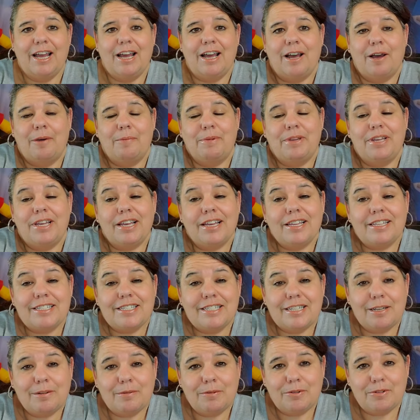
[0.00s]
Uh,
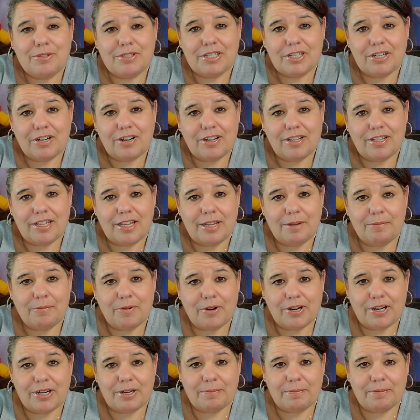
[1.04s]
because Temu is an online
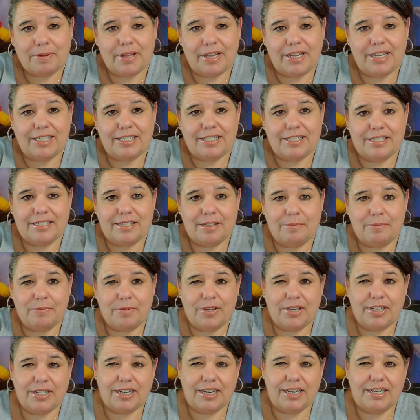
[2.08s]
marketplace,
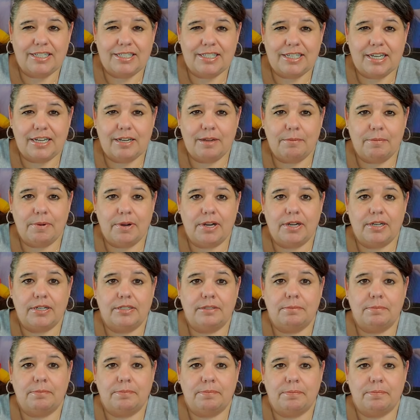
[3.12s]
somewhat, I'd say, compar